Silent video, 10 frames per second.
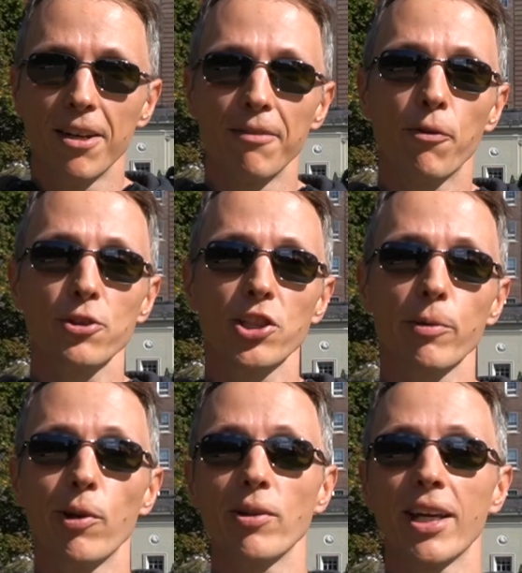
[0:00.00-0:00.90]
Unfortunately,
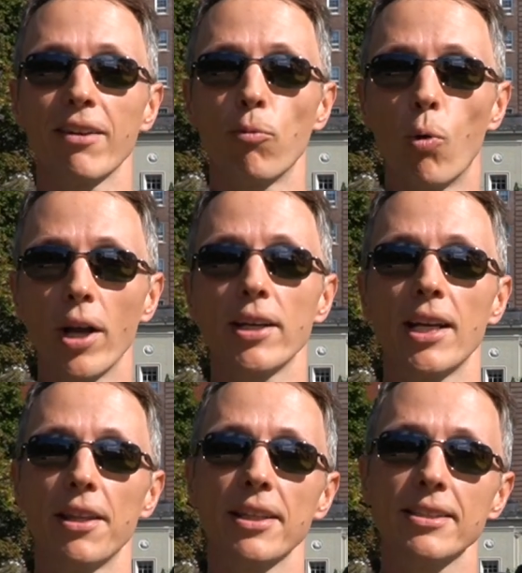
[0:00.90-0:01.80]
we only have one
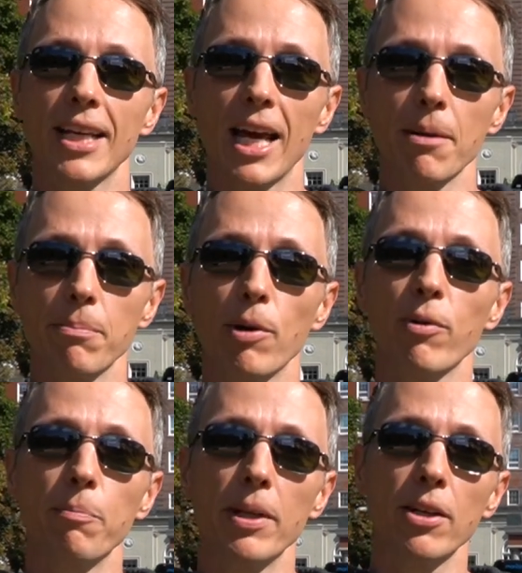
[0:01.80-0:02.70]
day this time, but
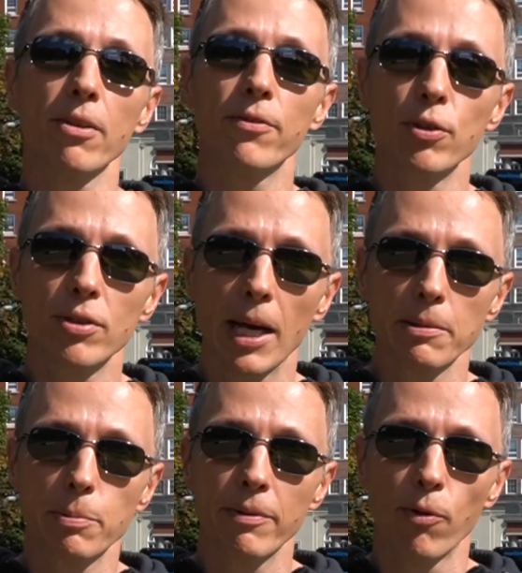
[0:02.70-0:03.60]
we've been here a few
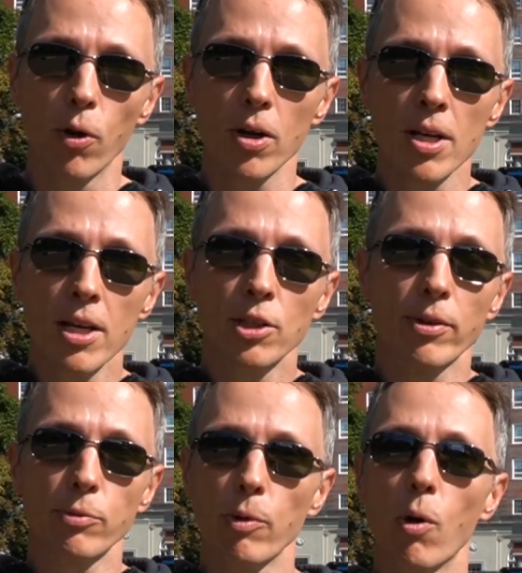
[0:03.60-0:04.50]
times before, so
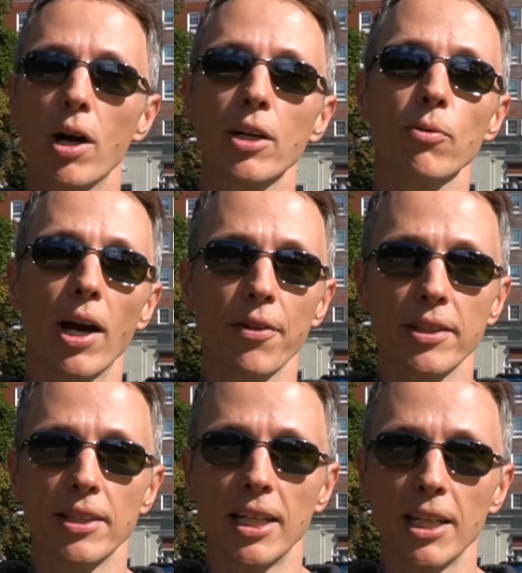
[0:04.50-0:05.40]
as we walk around the
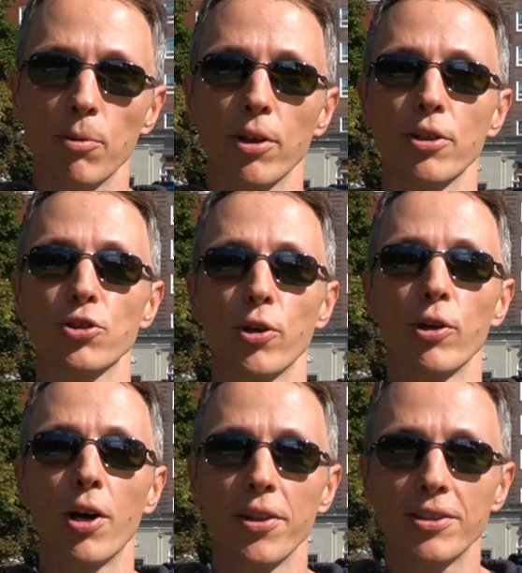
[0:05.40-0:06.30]
city, we're going to show
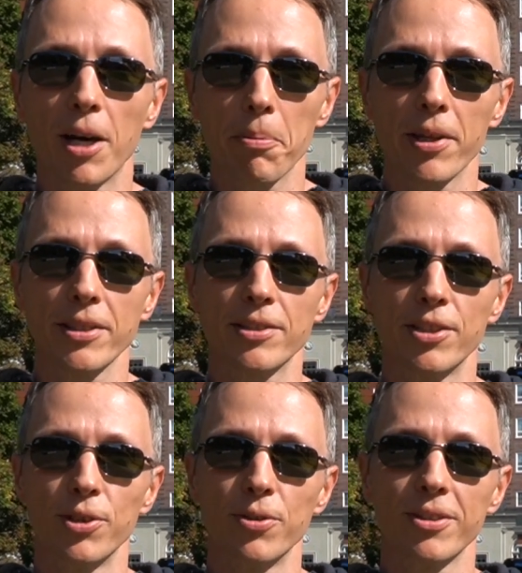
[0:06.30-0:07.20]
you all the top things to
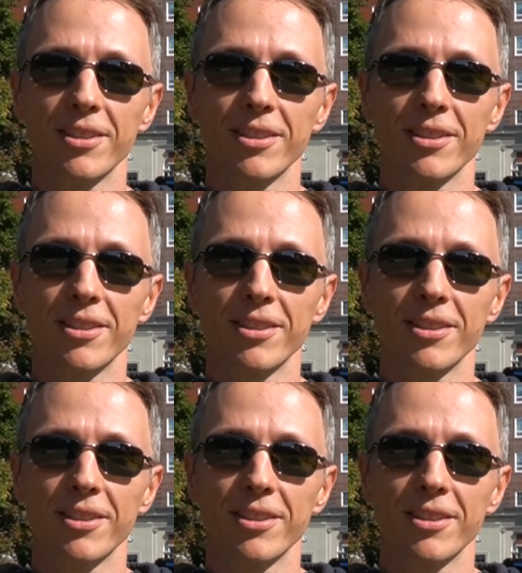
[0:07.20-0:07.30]
do.